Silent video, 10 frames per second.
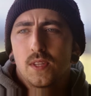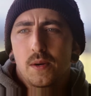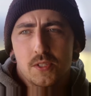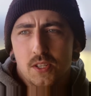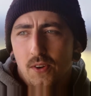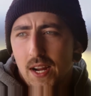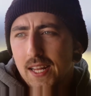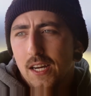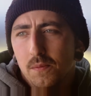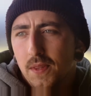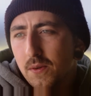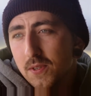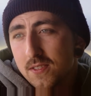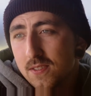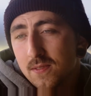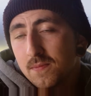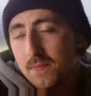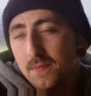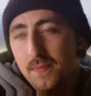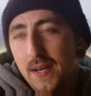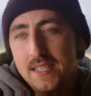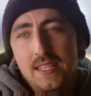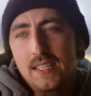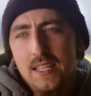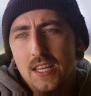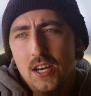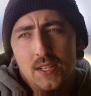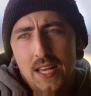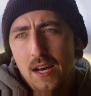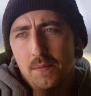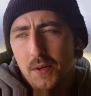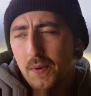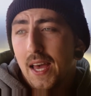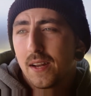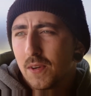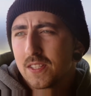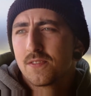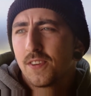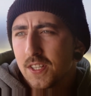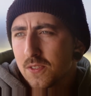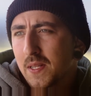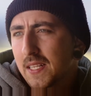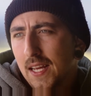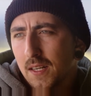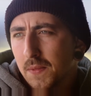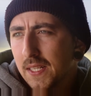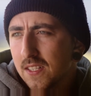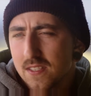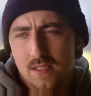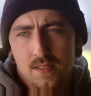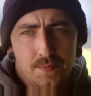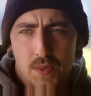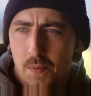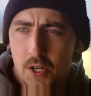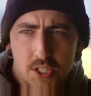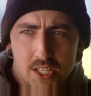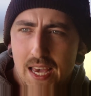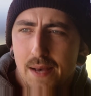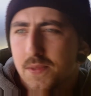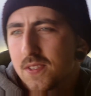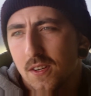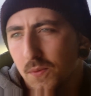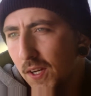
That was a great help. That was basically the only help that we had once phones went down because emergency apps stopped